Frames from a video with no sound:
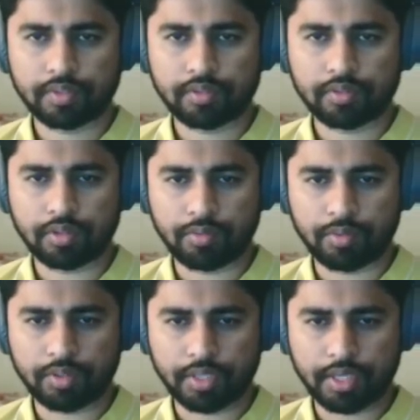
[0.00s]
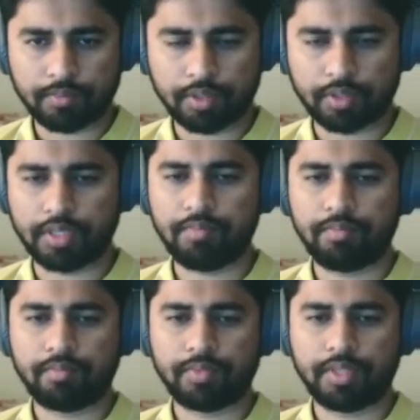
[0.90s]
So I want to keep the, yep,
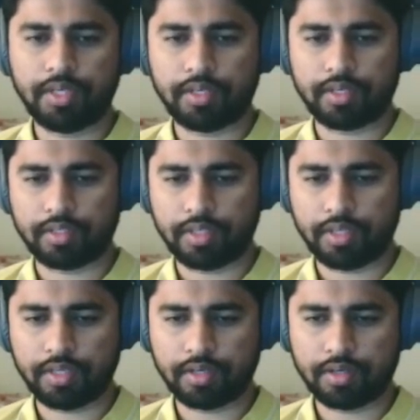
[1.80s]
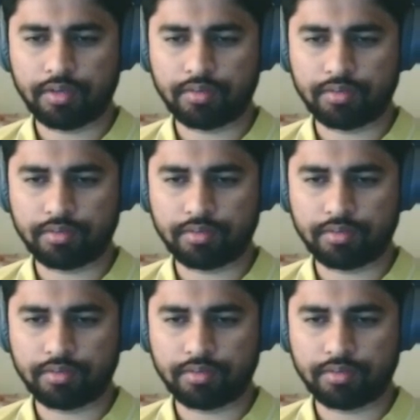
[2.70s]
there you go.